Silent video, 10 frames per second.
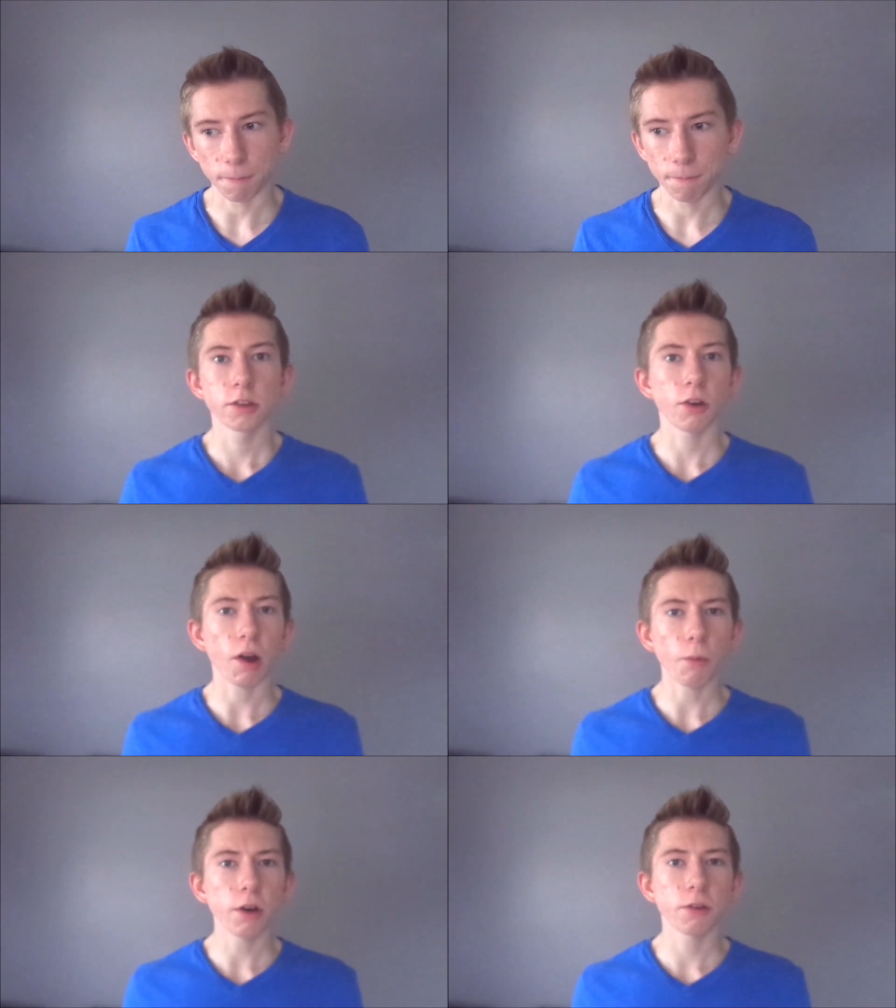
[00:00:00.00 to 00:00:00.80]
So I
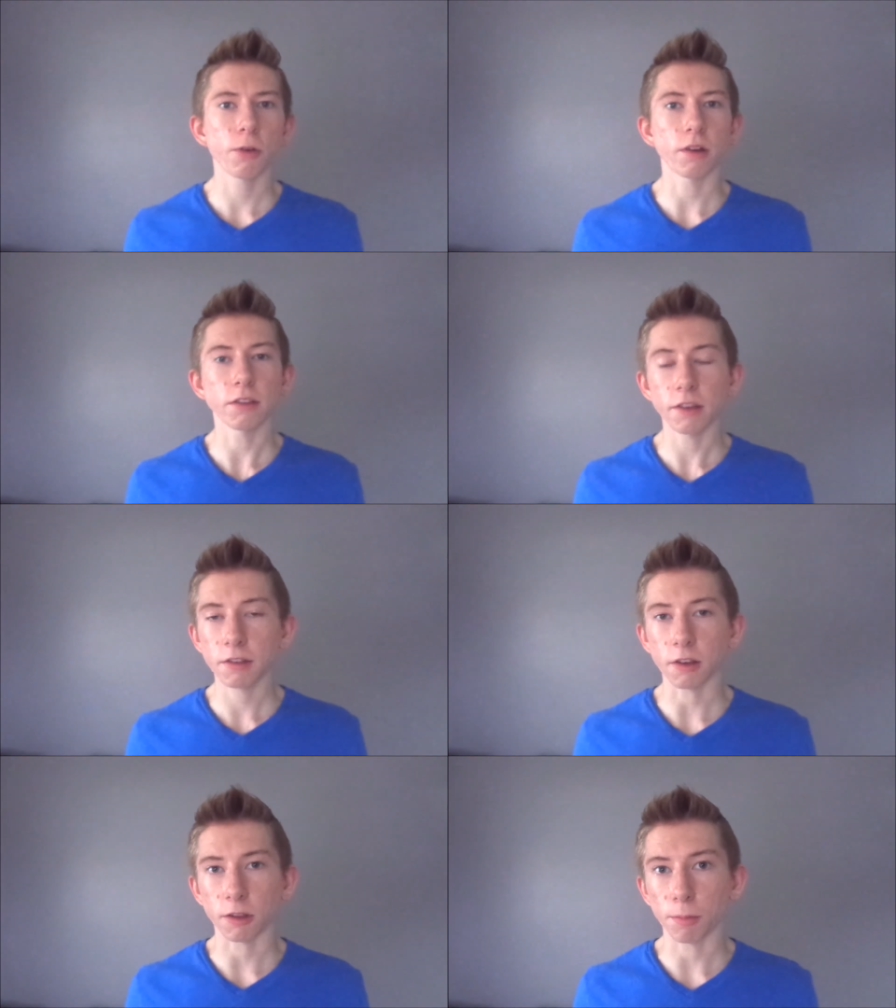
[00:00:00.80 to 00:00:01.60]
wanted to at least
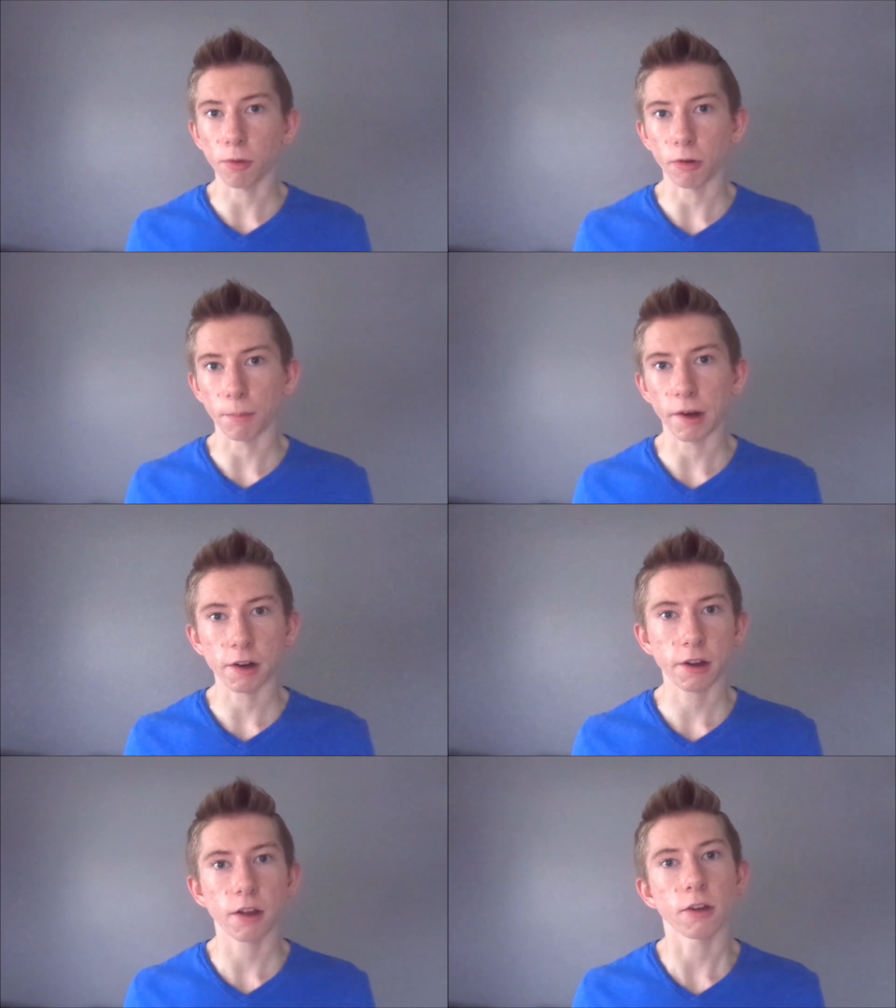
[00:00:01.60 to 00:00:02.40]
explore
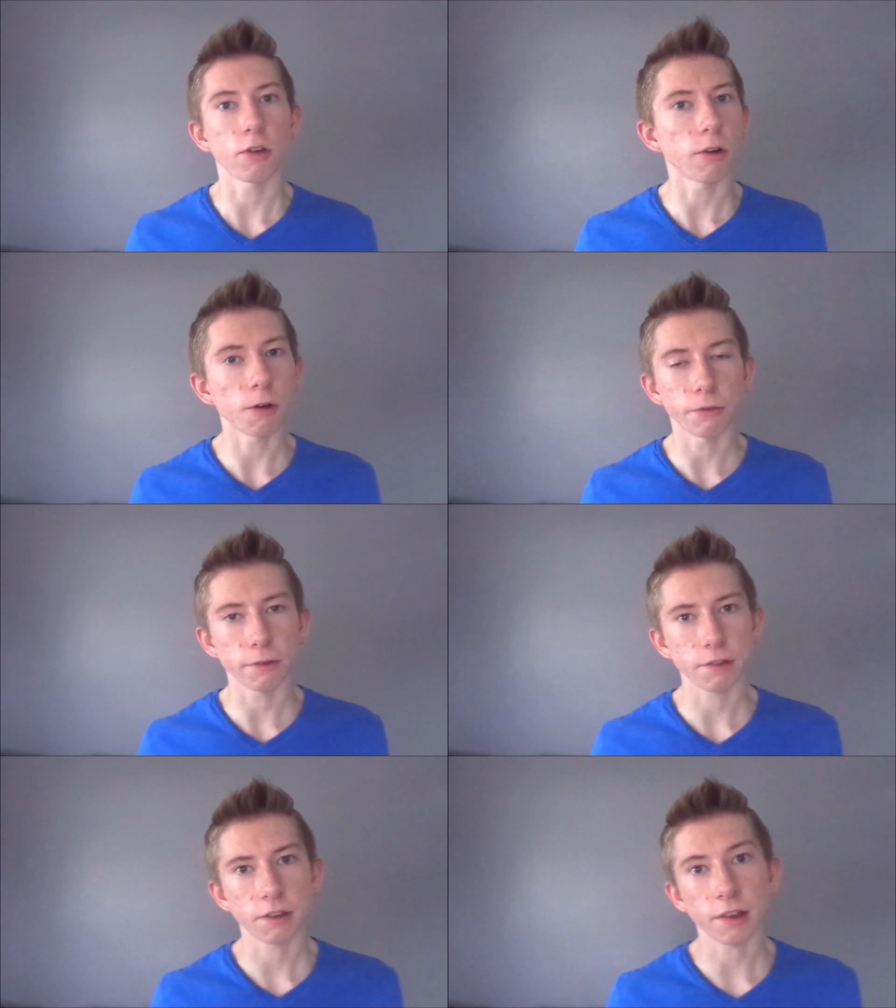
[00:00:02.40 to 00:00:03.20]
America and go to all
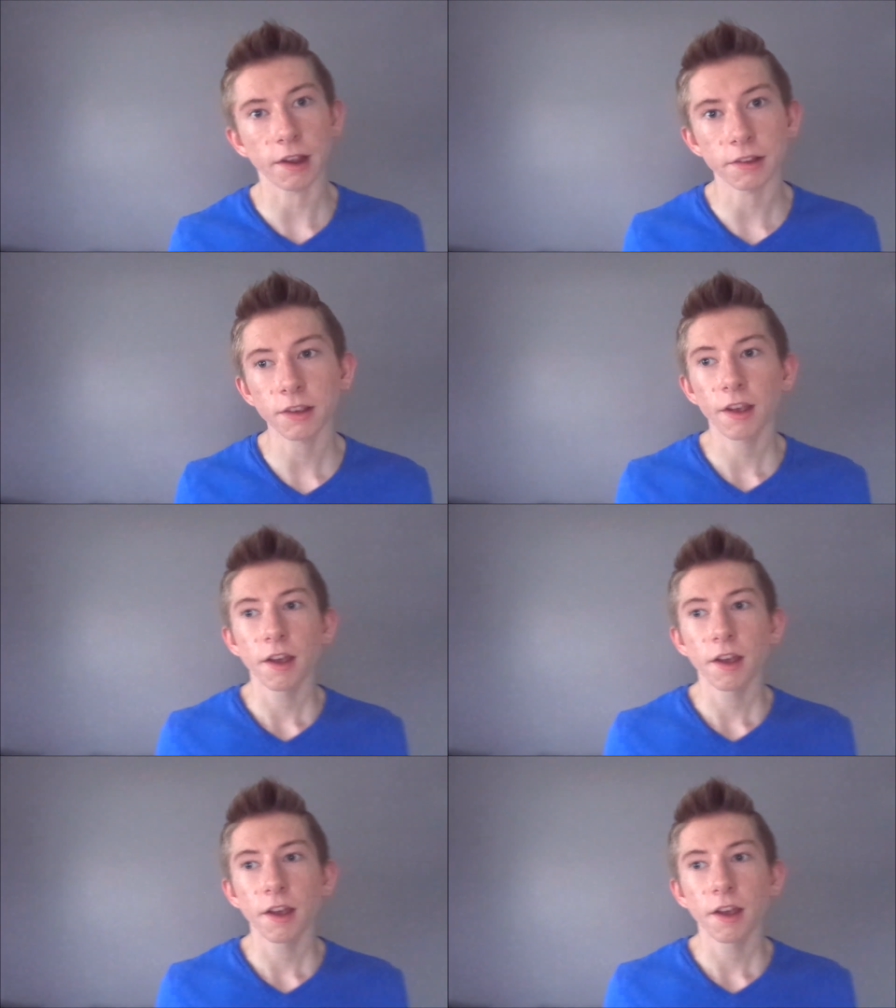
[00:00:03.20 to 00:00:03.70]
50 states,